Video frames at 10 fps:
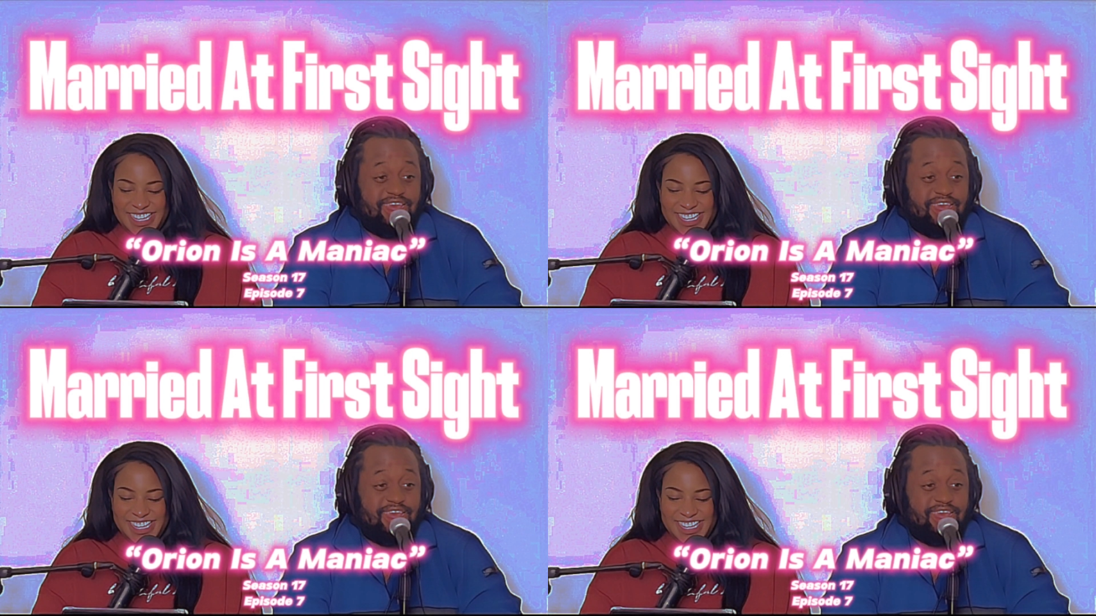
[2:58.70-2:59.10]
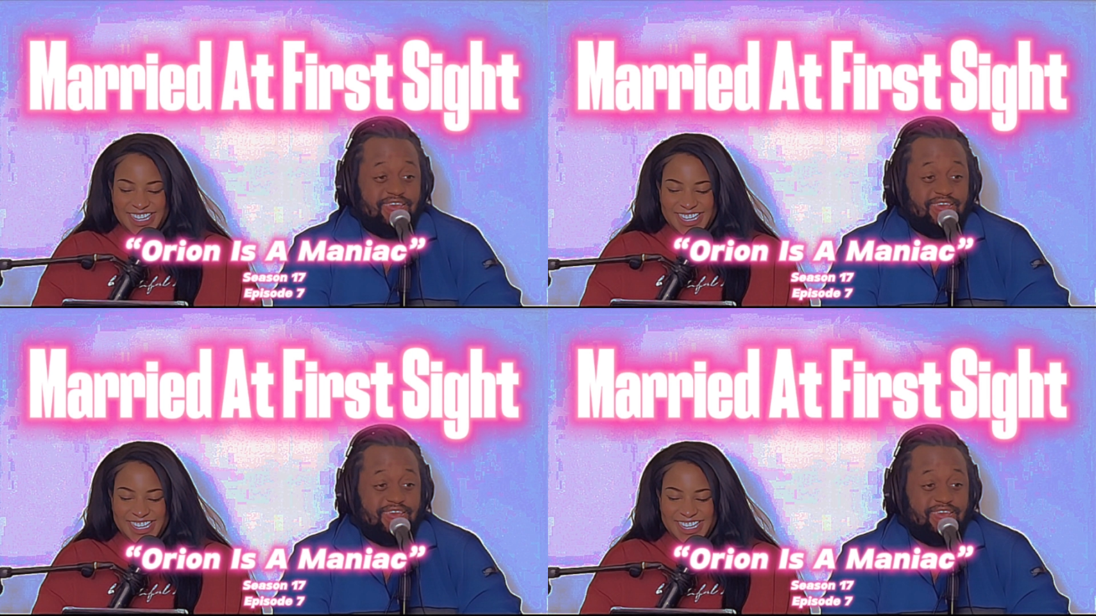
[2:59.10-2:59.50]

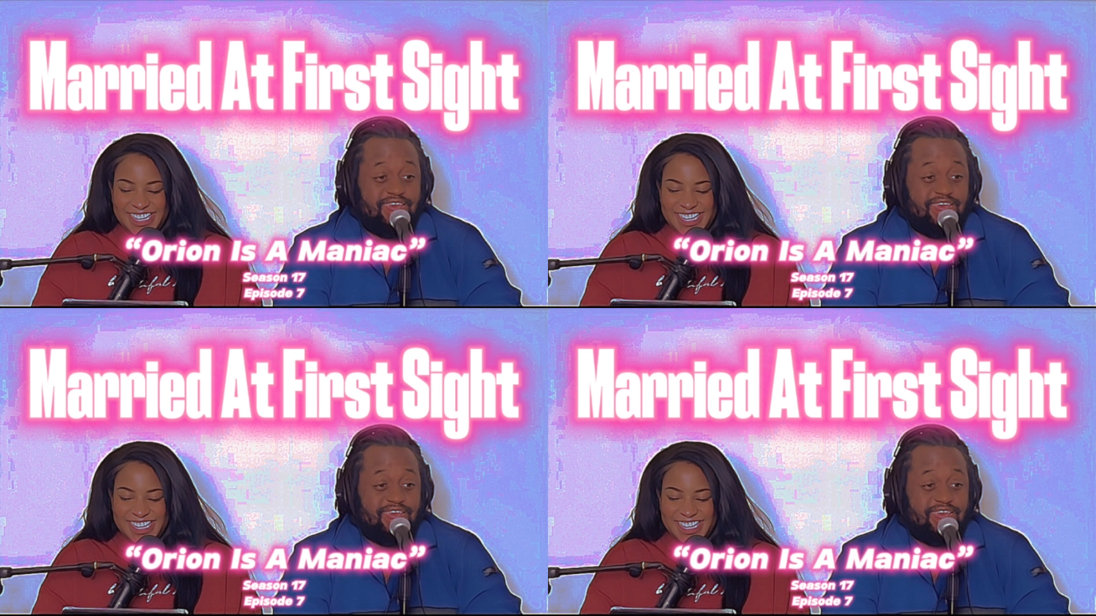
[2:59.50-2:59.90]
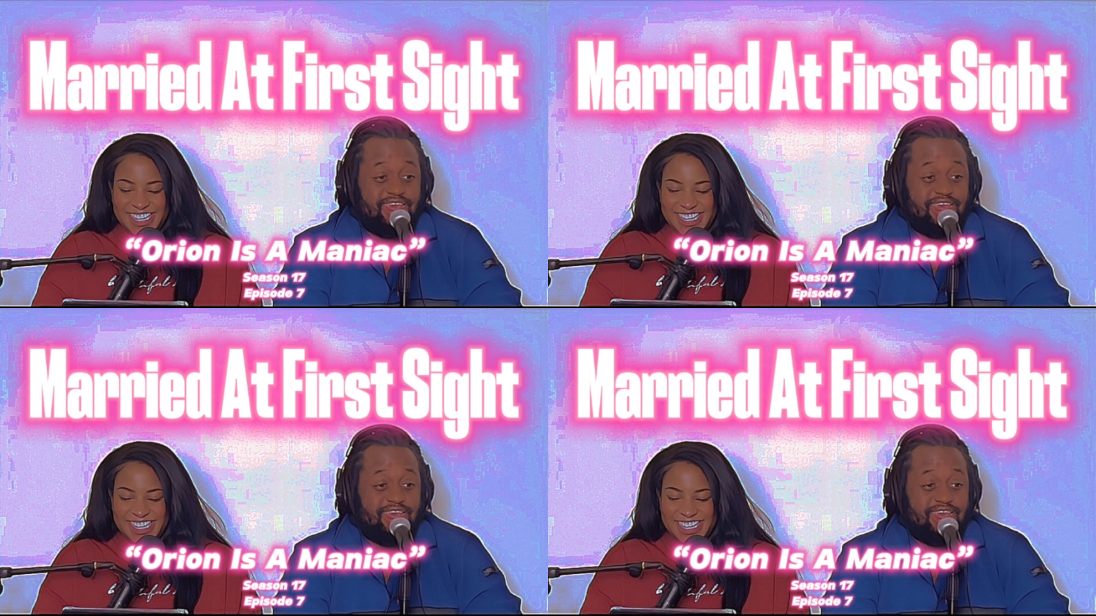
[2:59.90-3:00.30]

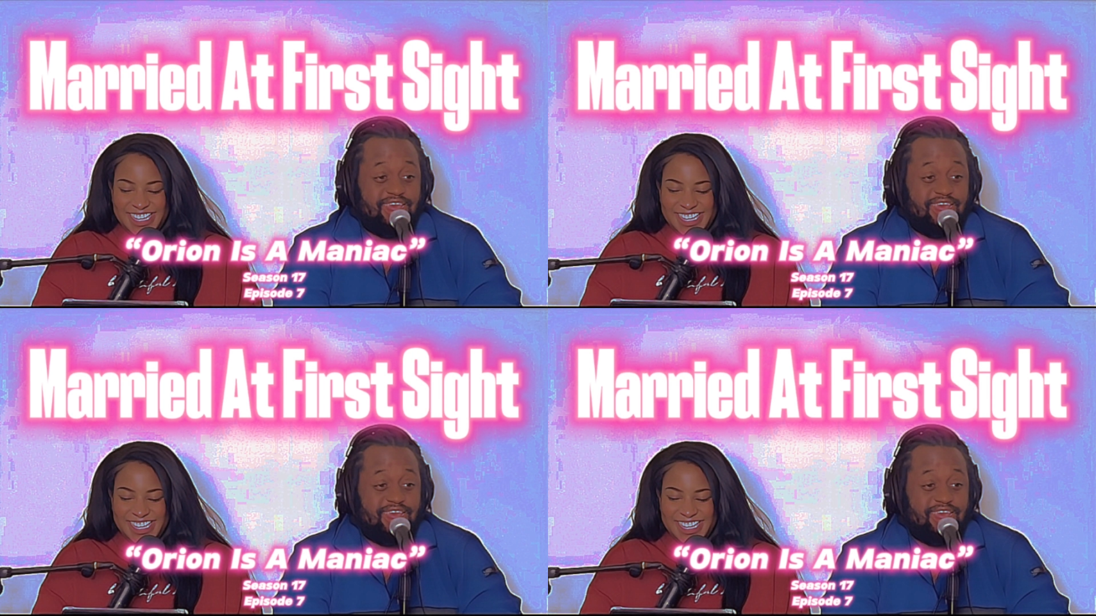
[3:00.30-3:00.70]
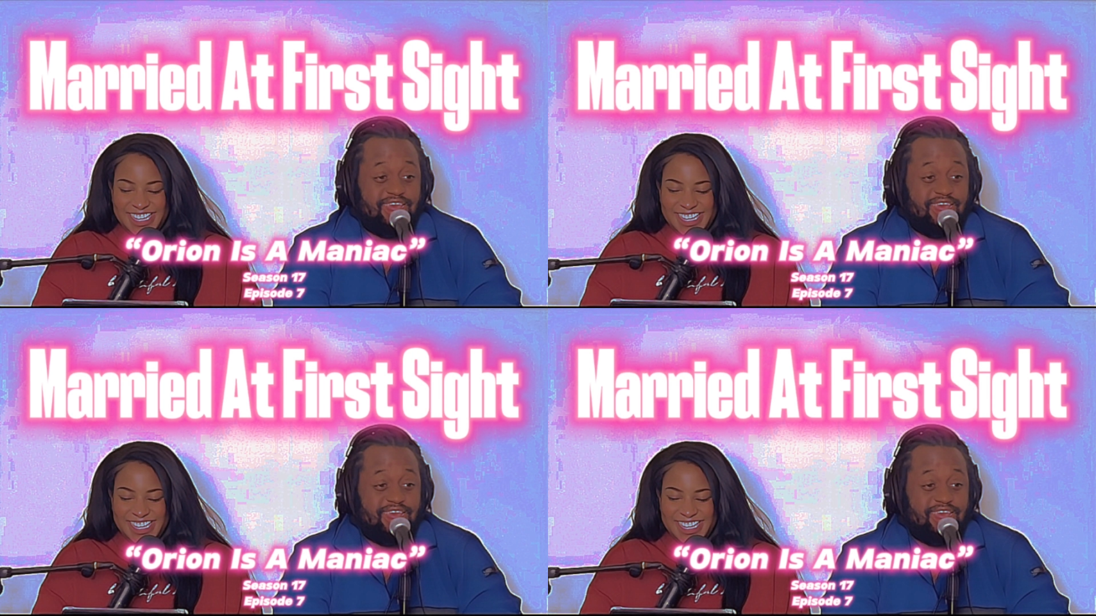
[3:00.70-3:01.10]

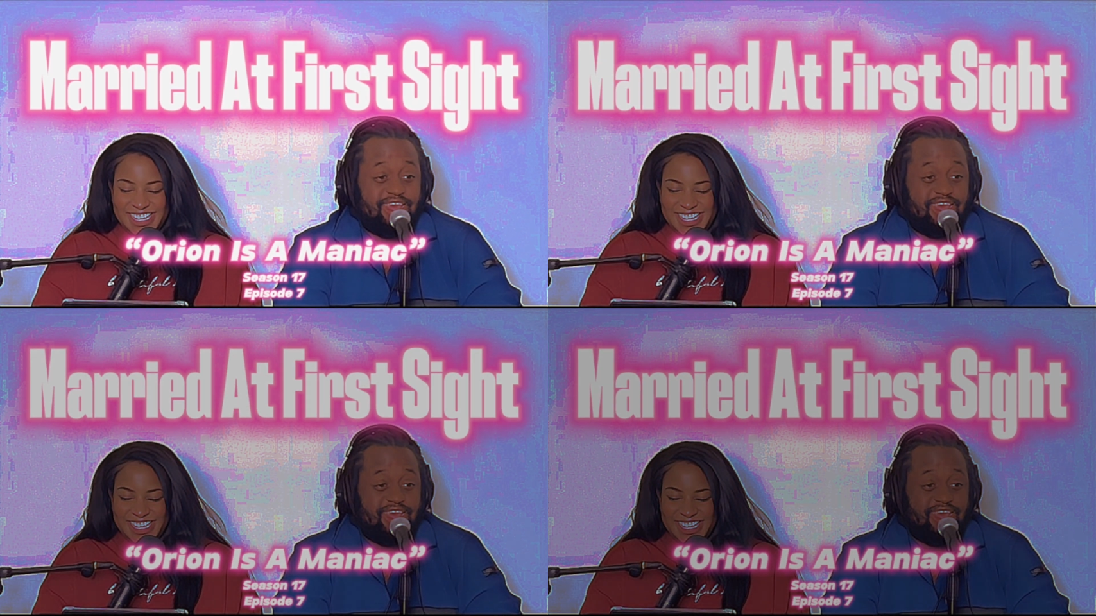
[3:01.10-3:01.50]
No one is speaking in this clip.